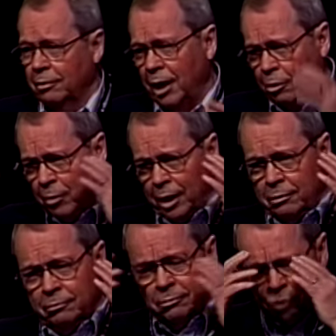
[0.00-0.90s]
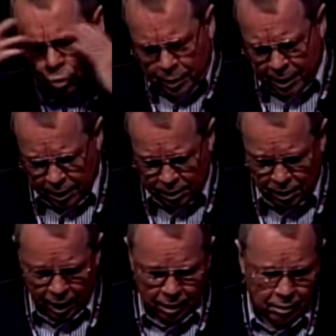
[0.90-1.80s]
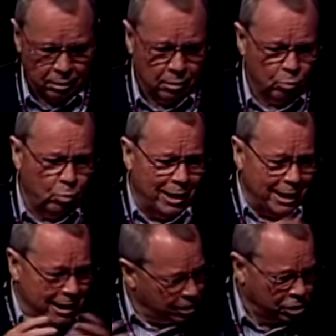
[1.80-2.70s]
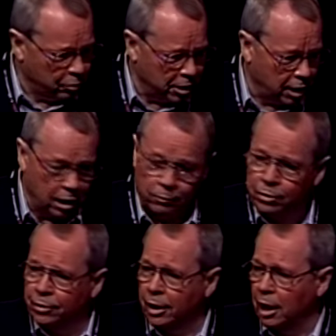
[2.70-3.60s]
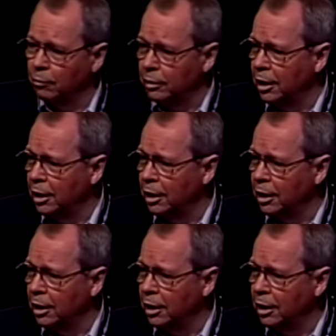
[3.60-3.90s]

I read treaties. I read histories. I never thought I would.